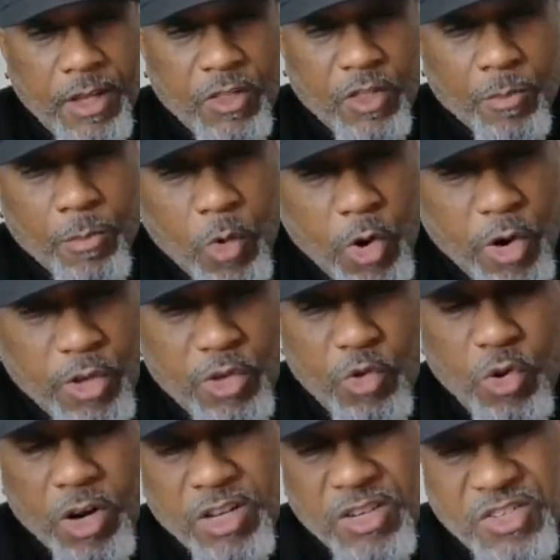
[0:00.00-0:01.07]
the more
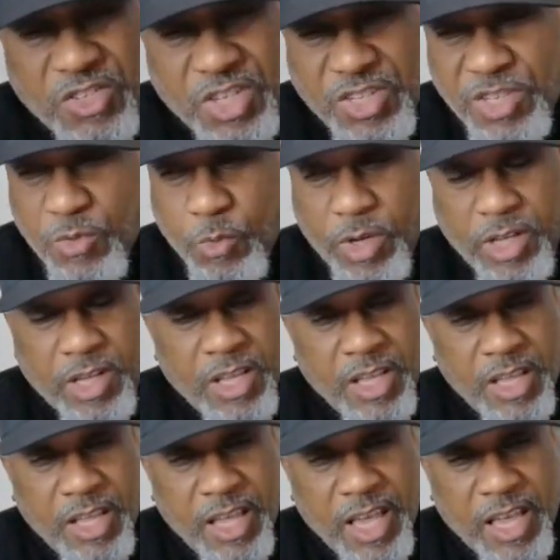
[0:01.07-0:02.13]
you are consistent with it,
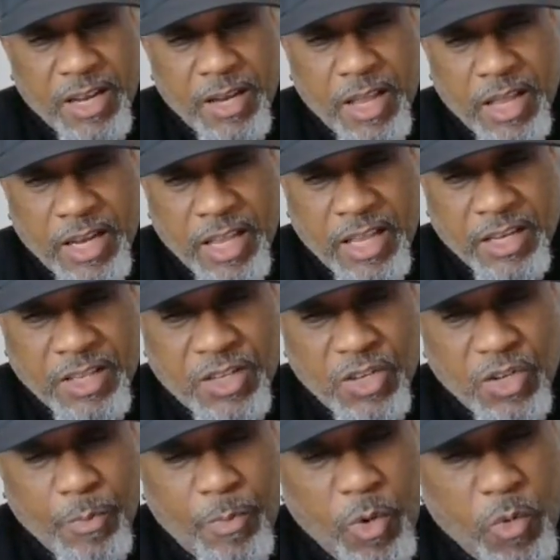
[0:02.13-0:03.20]
and
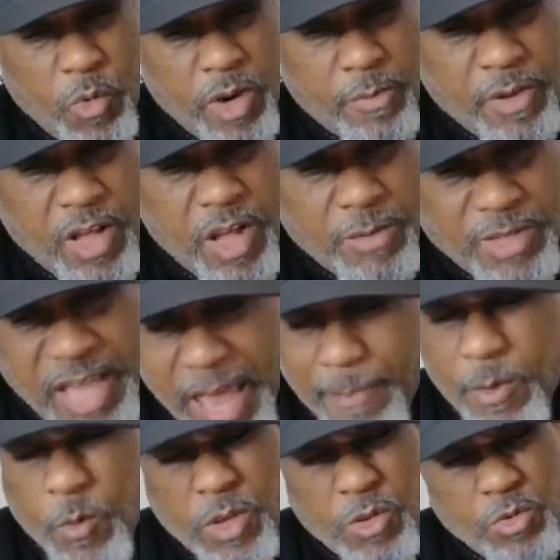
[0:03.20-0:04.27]
to the point where it becomes a
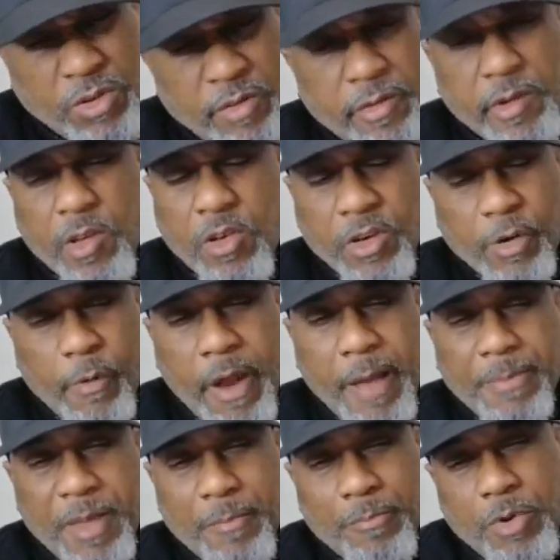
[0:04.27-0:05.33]
habit, where you're literally going to
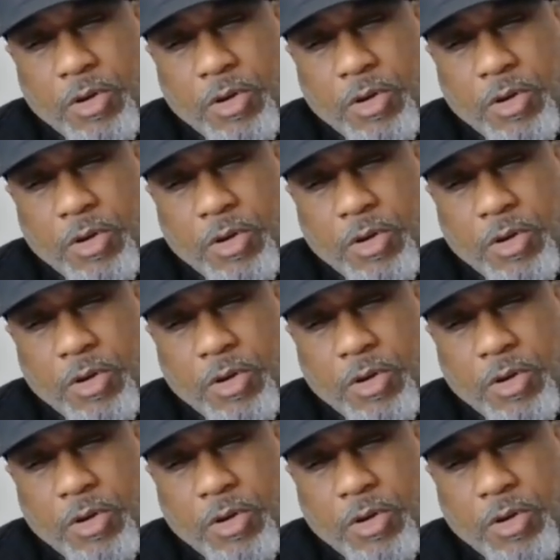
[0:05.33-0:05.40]
grab that